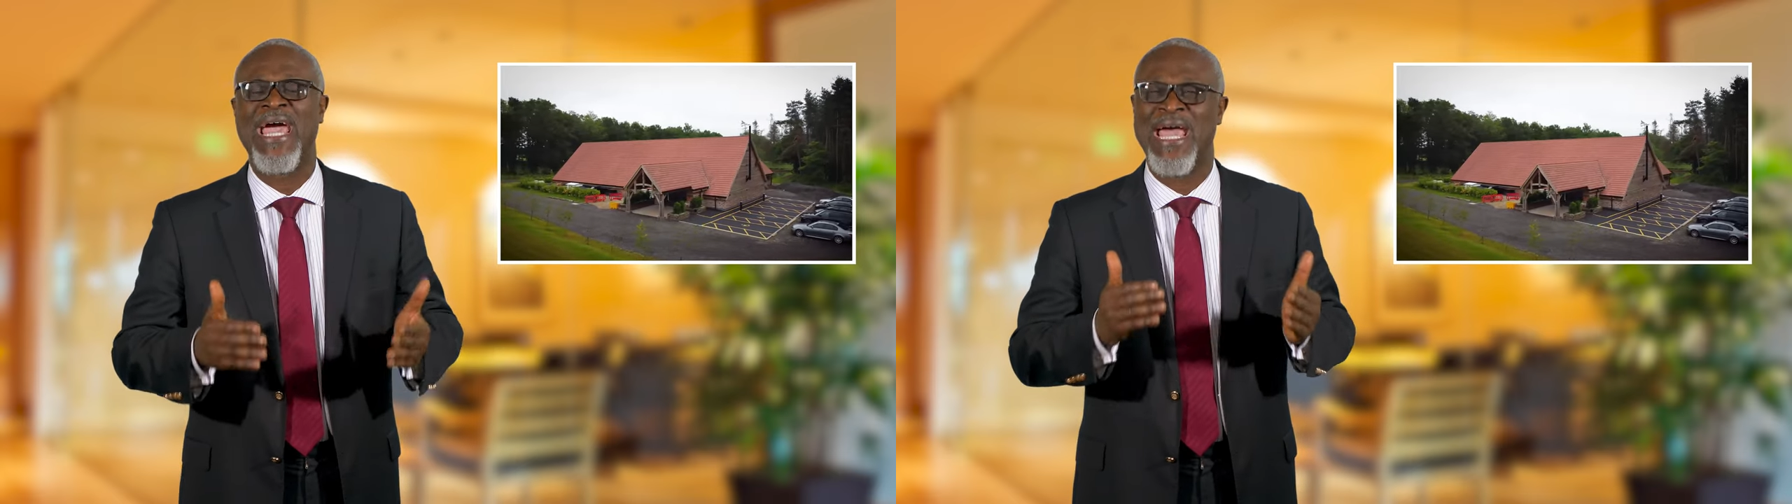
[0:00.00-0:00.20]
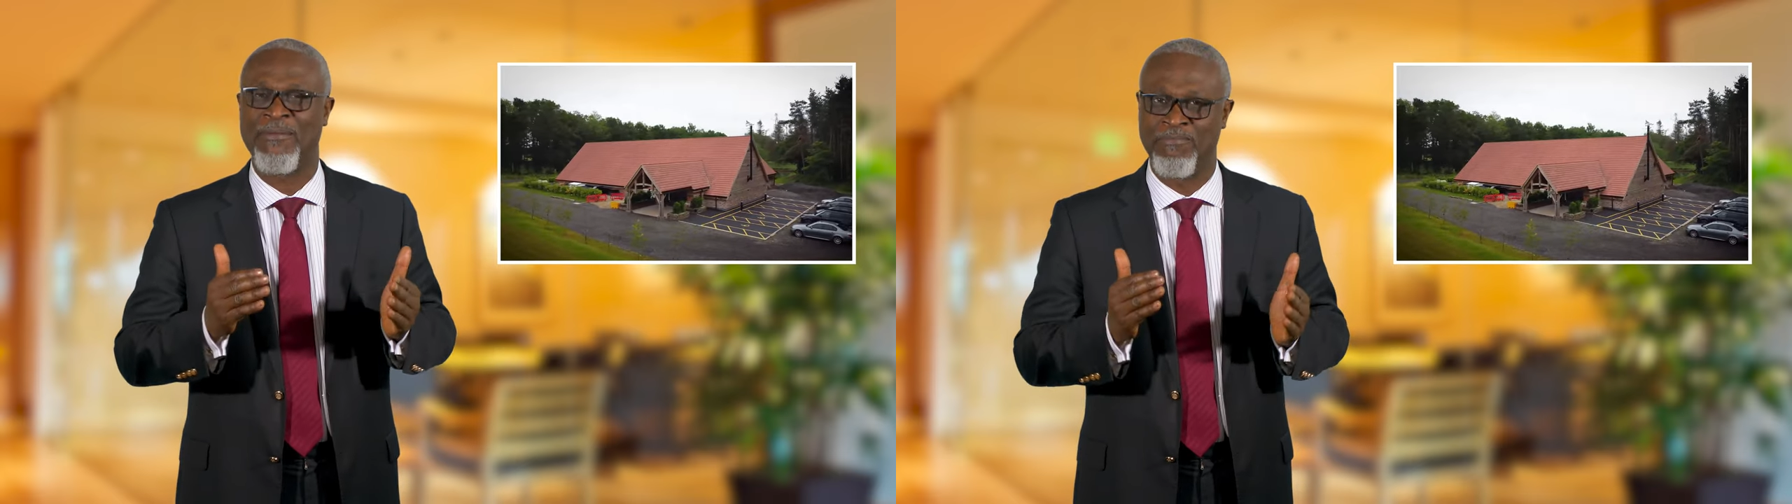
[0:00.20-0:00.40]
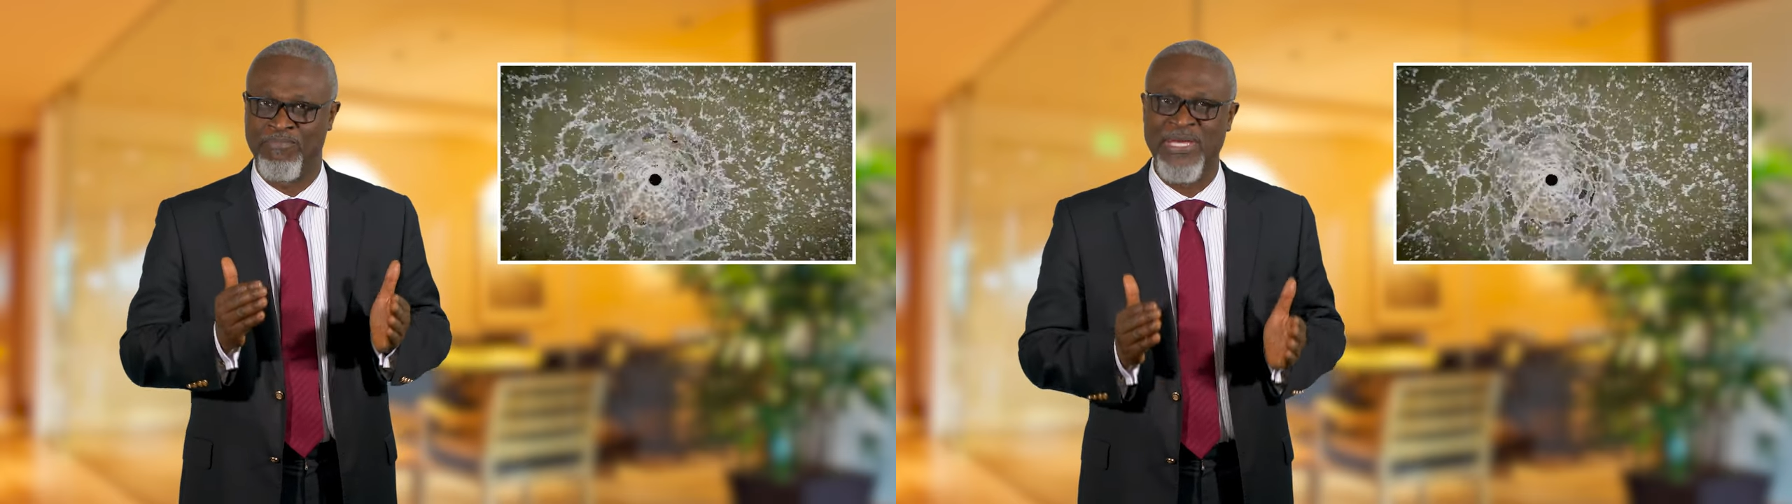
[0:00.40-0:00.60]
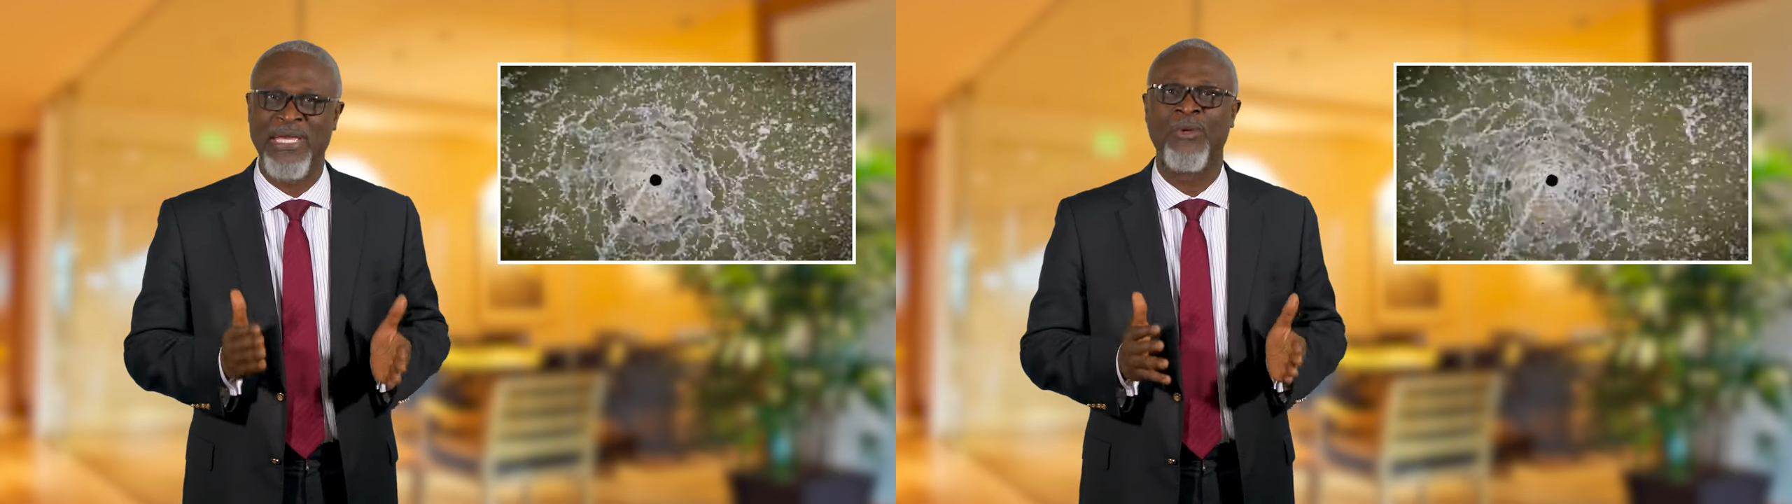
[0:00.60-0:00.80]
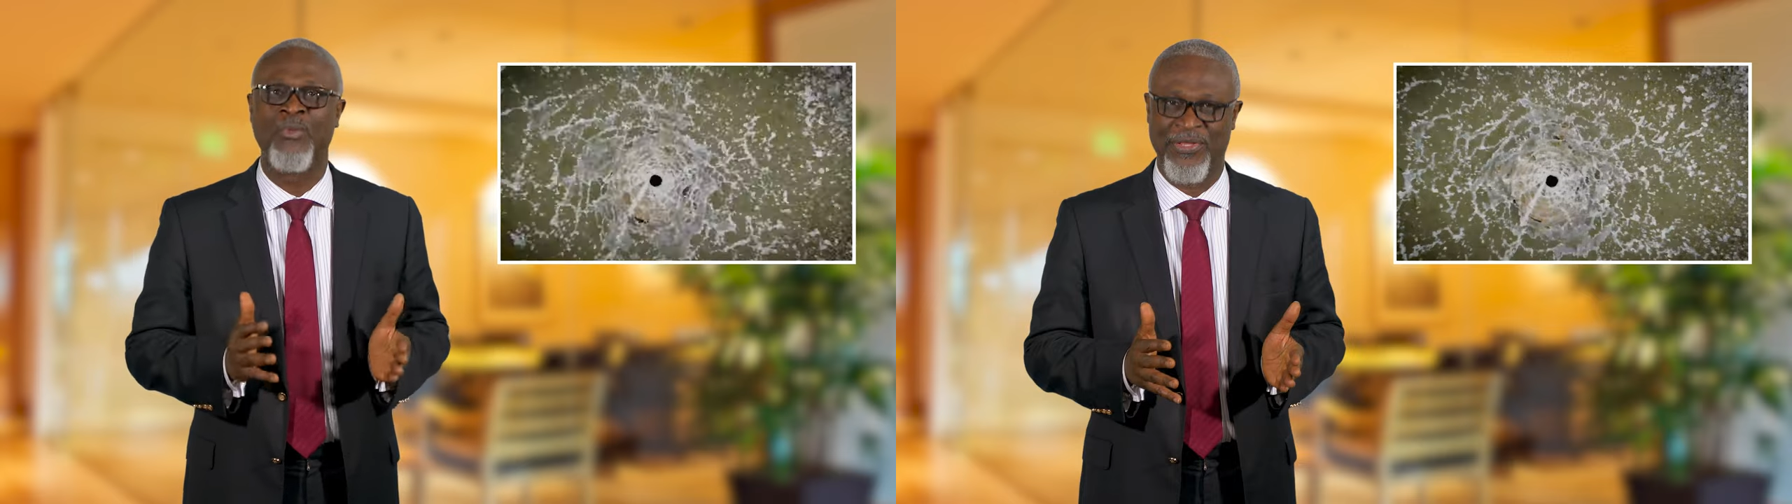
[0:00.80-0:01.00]
and
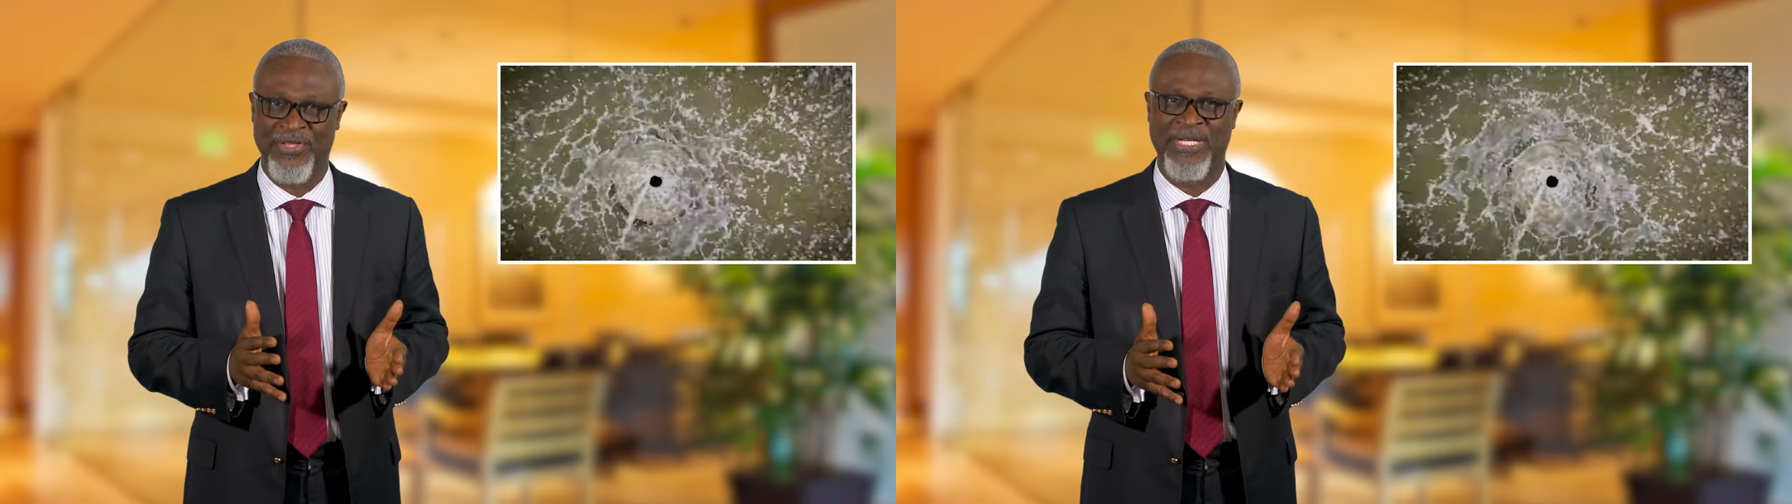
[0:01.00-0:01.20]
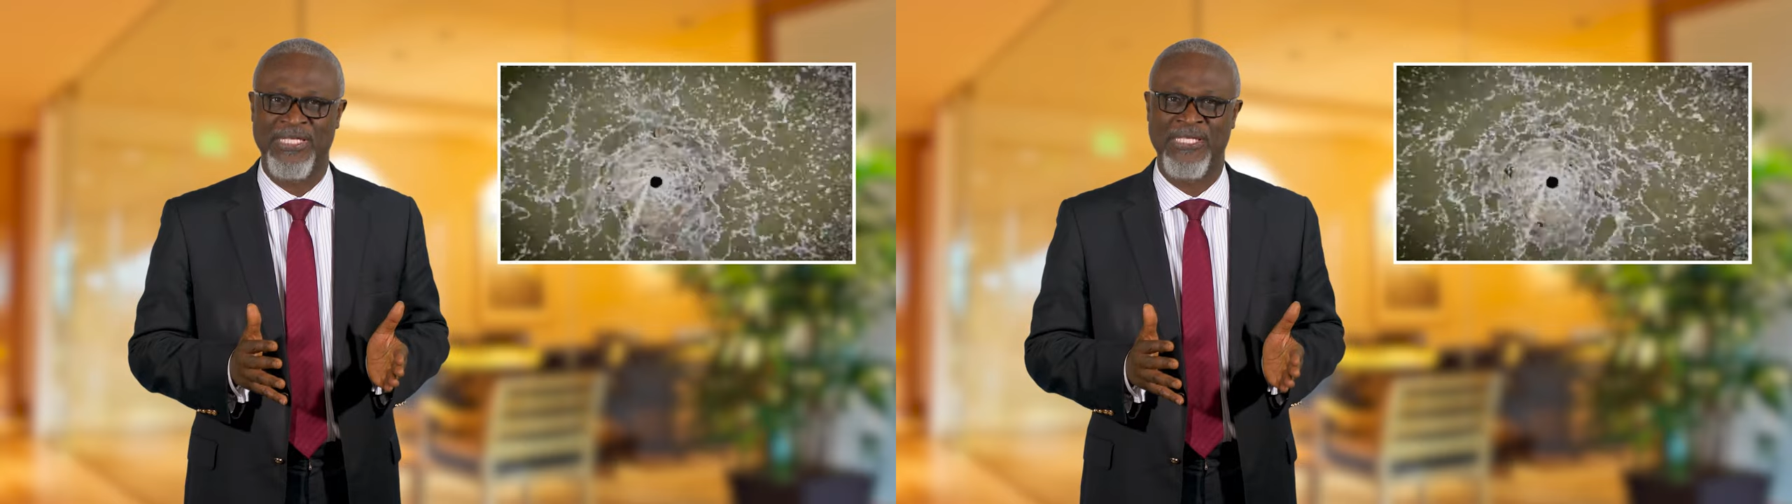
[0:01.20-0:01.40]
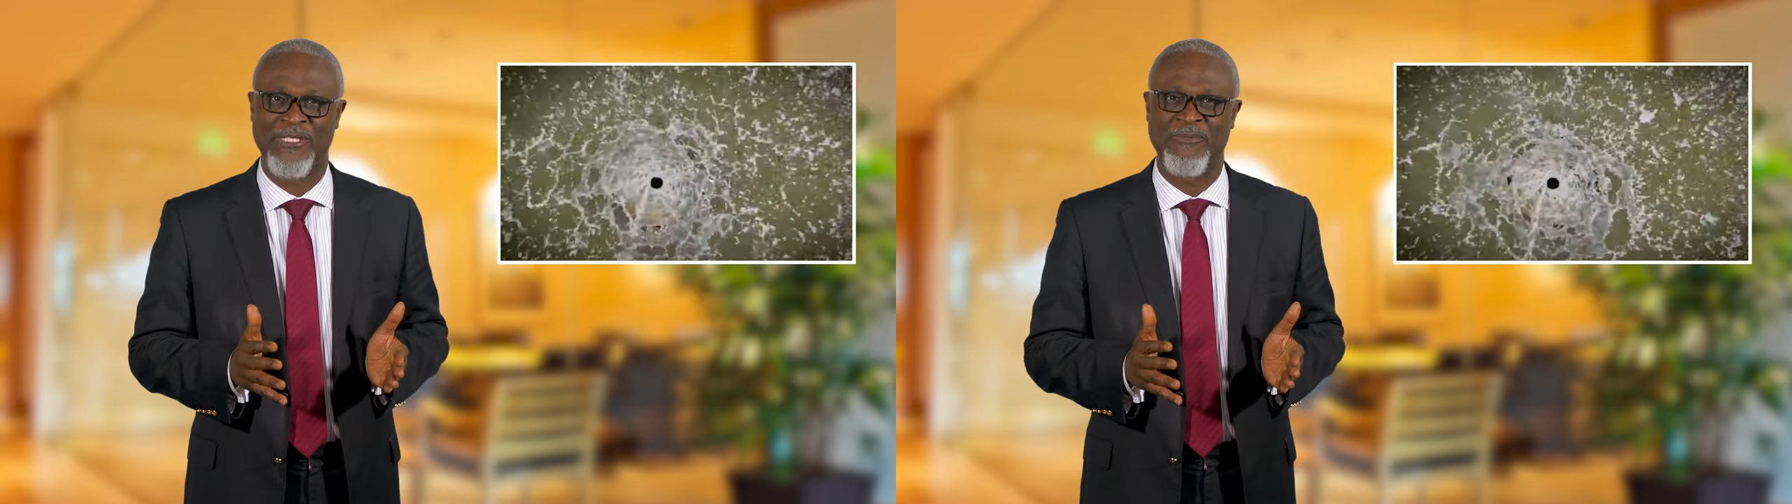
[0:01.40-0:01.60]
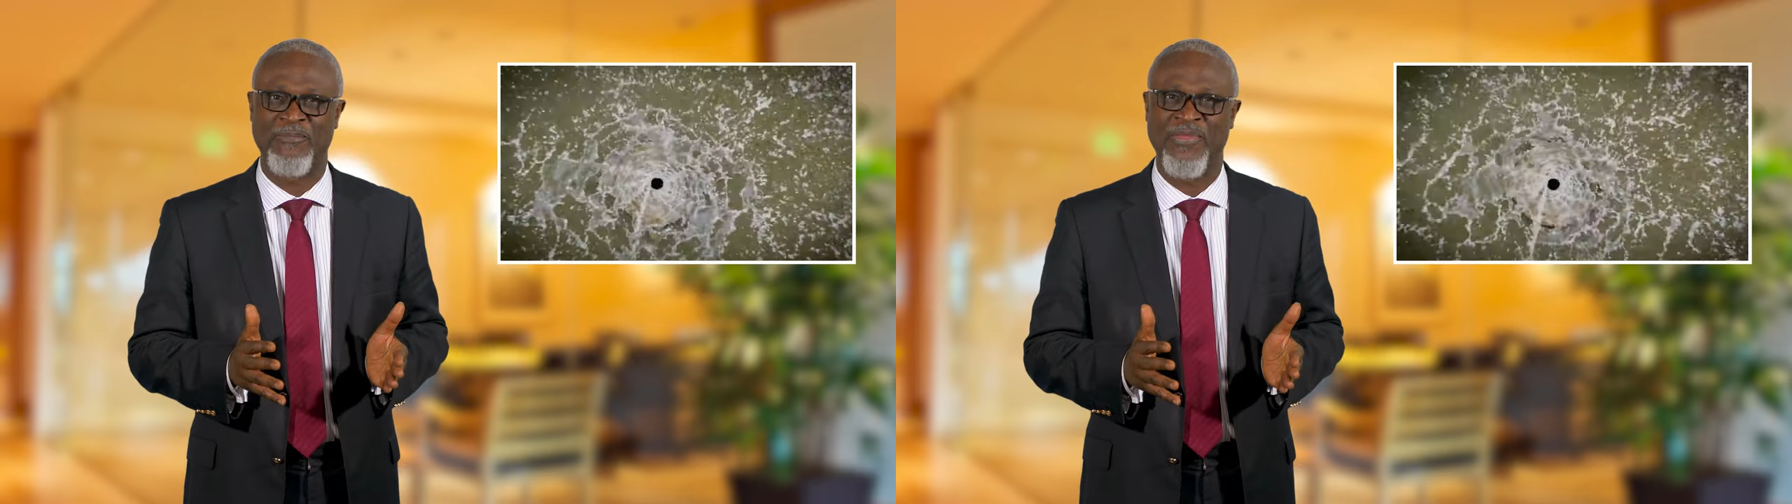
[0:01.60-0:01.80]
being with us.